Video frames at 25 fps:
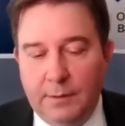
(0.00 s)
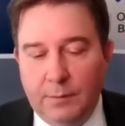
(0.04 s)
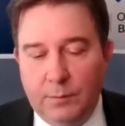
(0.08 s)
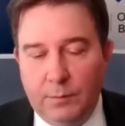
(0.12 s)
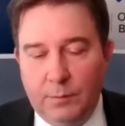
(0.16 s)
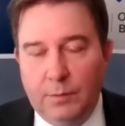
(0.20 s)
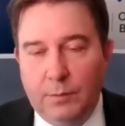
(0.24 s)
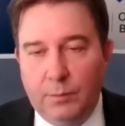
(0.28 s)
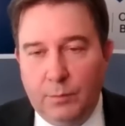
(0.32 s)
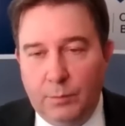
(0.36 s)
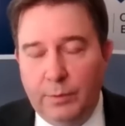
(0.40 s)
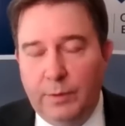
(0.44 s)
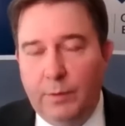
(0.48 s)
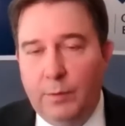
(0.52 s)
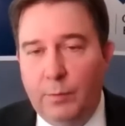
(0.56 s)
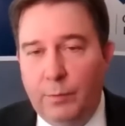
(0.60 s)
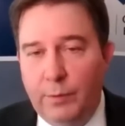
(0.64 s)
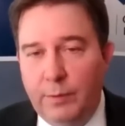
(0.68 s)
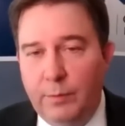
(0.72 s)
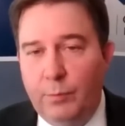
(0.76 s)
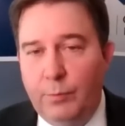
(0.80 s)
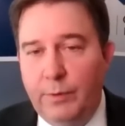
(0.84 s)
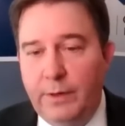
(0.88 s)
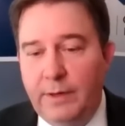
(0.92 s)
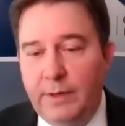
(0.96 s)

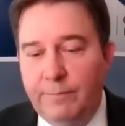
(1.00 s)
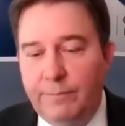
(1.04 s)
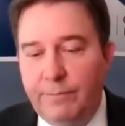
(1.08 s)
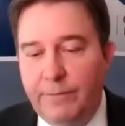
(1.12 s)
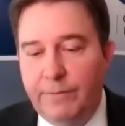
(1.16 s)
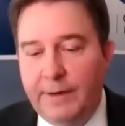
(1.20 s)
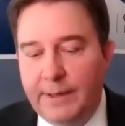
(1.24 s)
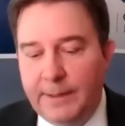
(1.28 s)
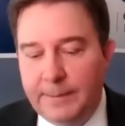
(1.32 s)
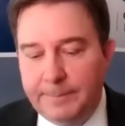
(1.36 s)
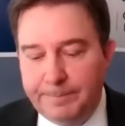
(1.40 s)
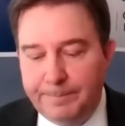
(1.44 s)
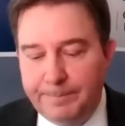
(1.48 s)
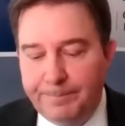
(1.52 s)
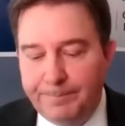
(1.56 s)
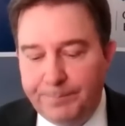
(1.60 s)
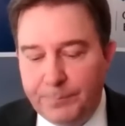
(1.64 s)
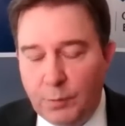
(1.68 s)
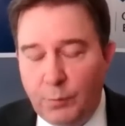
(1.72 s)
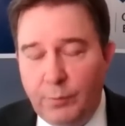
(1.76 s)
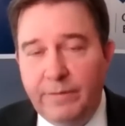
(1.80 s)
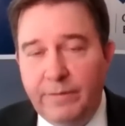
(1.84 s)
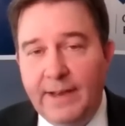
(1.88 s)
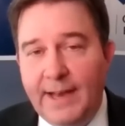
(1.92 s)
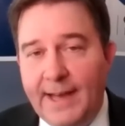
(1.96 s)
we've
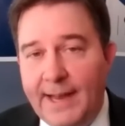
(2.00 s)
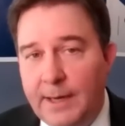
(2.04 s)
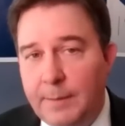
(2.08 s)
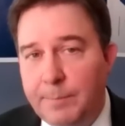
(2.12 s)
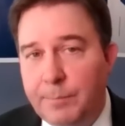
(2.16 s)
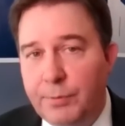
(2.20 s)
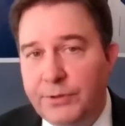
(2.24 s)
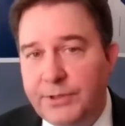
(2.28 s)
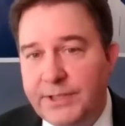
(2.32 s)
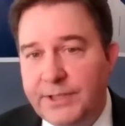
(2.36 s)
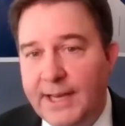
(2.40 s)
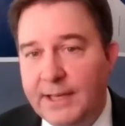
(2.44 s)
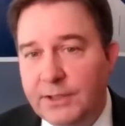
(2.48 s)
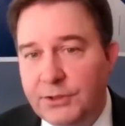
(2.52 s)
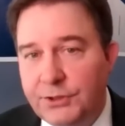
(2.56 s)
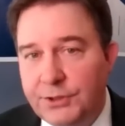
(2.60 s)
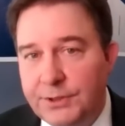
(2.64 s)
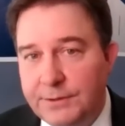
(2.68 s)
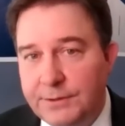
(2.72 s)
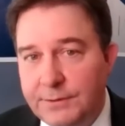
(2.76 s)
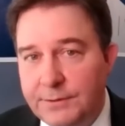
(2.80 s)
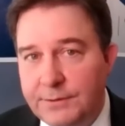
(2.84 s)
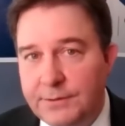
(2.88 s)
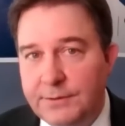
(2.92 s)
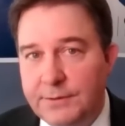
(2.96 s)
added
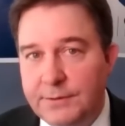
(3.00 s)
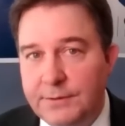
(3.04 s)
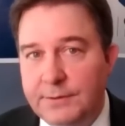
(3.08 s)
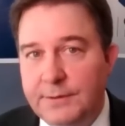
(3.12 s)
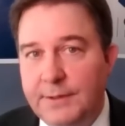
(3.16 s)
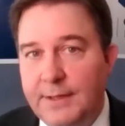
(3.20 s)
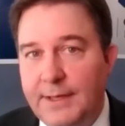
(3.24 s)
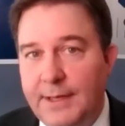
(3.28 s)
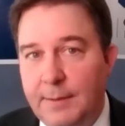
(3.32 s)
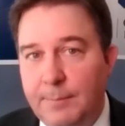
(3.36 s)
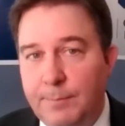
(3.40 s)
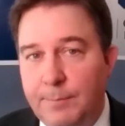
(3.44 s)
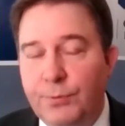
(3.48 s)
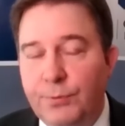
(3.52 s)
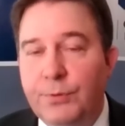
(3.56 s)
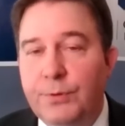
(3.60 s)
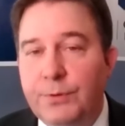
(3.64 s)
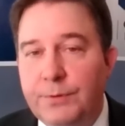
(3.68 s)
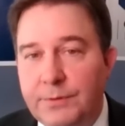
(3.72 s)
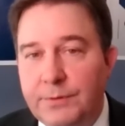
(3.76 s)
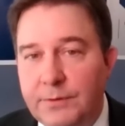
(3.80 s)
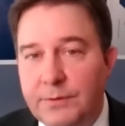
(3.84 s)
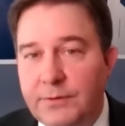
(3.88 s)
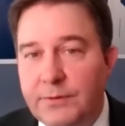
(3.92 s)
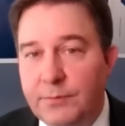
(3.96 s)
protections and
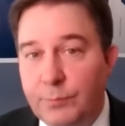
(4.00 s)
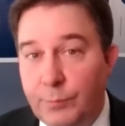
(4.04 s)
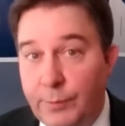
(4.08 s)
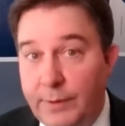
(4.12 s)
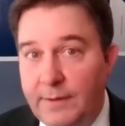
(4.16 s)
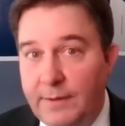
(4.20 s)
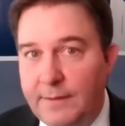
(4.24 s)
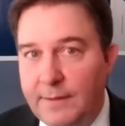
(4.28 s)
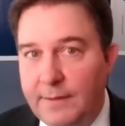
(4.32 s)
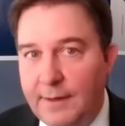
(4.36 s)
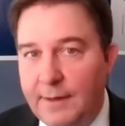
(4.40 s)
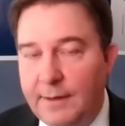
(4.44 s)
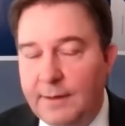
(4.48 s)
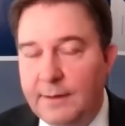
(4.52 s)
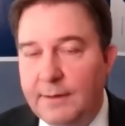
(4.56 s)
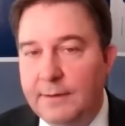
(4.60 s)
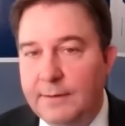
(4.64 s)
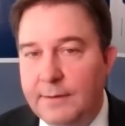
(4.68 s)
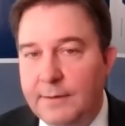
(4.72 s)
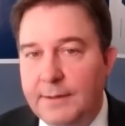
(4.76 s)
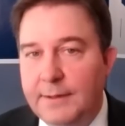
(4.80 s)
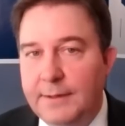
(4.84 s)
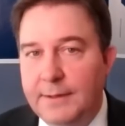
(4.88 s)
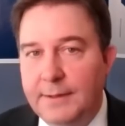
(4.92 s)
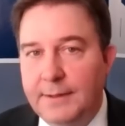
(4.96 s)
prudence, we think,
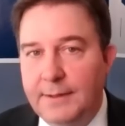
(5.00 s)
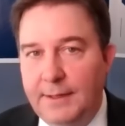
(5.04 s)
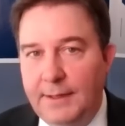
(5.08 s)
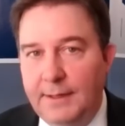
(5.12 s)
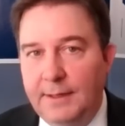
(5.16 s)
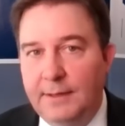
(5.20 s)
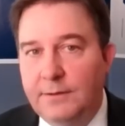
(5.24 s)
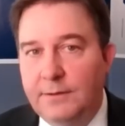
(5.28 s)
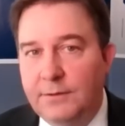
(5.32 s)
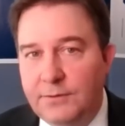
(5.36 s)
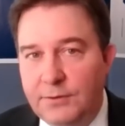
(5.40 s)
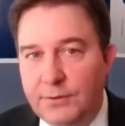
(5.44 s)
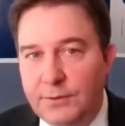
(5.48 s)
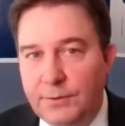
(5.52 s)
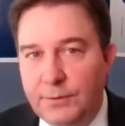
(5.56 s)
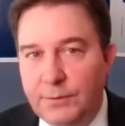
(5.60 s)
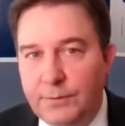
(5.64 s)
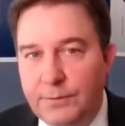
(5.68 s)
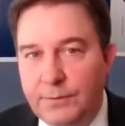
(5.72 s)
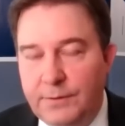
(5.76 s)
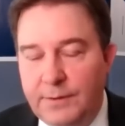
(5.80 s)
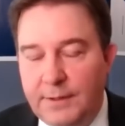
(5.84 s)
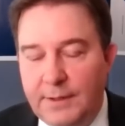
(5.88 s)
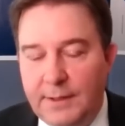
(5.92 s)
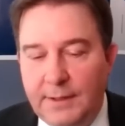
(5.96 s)

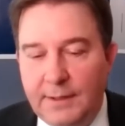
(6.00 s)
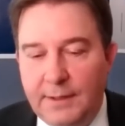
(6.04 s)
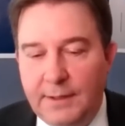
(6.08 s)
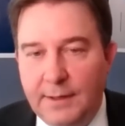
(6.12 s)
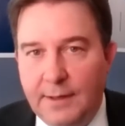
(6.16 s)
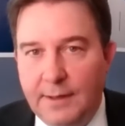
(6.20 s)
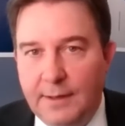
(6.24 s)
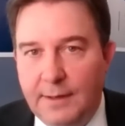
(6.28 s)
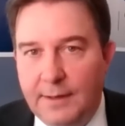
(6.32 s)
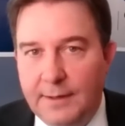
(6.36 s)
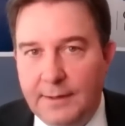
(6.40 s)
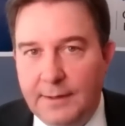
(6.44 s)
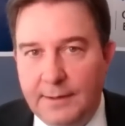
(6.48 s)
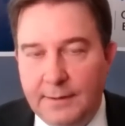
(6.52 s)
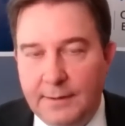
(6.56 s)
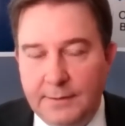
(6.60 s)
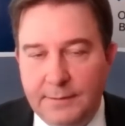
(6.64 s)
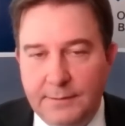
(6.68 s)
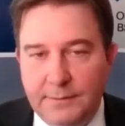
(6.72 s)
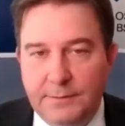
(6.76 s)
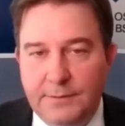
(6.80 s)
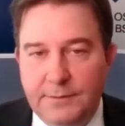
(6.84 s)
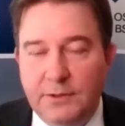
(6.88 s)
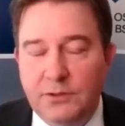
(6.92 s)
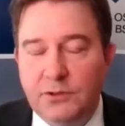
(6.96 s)
into the
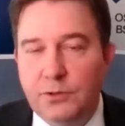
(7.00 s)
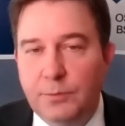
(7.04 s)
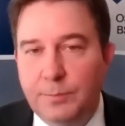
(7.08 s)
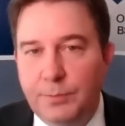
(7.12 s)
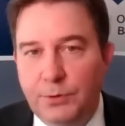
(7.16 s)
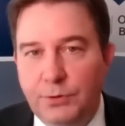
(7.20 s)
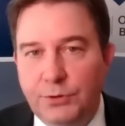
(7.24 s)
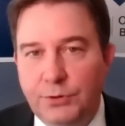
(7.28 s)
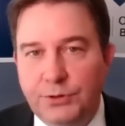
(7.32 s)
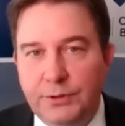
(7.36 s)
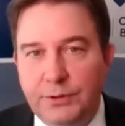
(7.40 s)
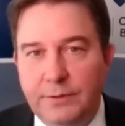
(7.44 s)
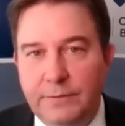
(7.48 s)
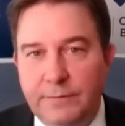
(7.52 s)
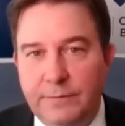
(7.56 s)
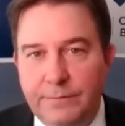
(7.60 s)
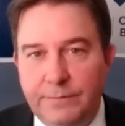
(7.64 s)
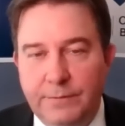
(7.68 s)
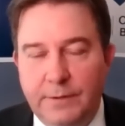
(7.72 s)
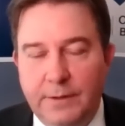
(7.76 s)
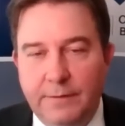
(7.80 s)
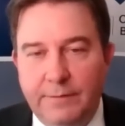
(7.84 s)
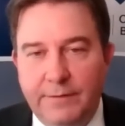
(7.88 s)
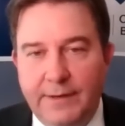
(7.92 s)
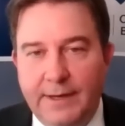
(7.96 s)

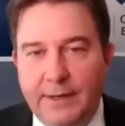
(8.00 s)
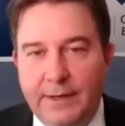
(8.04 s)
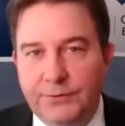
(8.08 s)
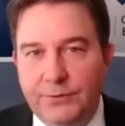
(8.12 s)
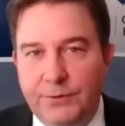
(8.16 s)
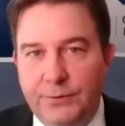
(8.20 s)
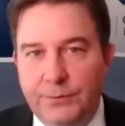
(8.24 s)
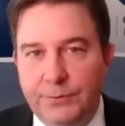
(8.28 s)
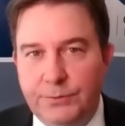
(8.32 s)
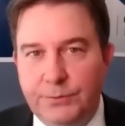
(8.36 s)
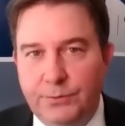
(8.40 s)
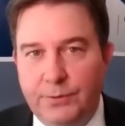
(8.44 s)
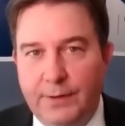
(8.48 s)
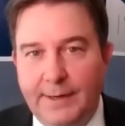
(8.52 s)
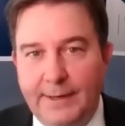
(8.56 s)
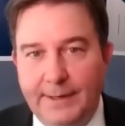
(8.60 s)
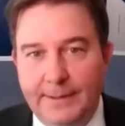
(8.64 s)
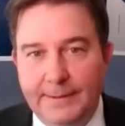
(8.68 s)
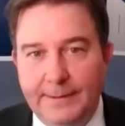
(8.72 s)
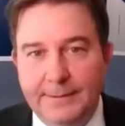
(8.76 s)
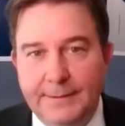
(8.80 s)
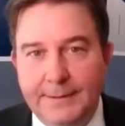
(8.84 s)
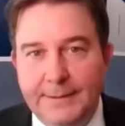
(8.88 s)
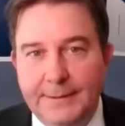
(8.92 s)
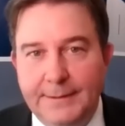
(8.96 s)
distribution of household credit.